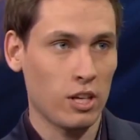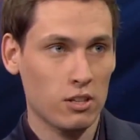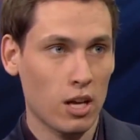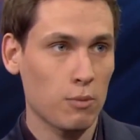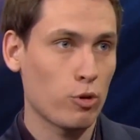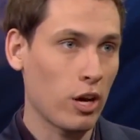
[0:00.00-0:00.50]

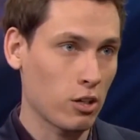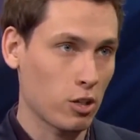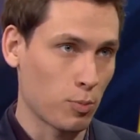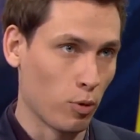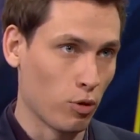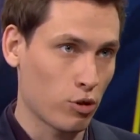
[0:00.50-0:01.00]
time Dragon
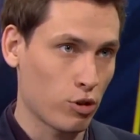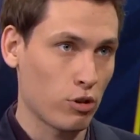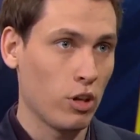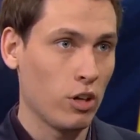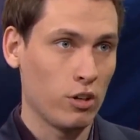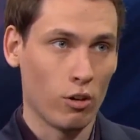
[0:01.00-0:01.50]
spawns,
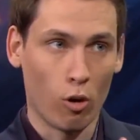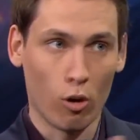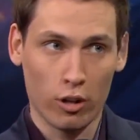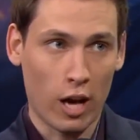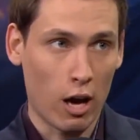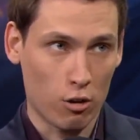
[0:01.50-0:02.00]
all
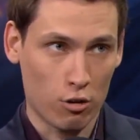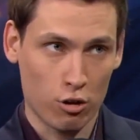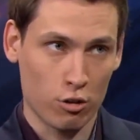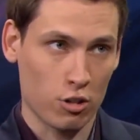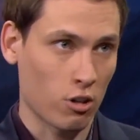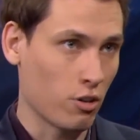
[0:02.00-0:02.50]
the outer
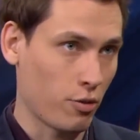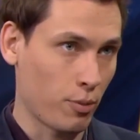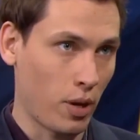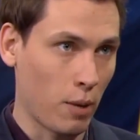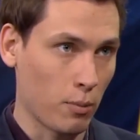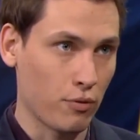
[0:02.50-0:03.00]
turrets are gone from Gambit.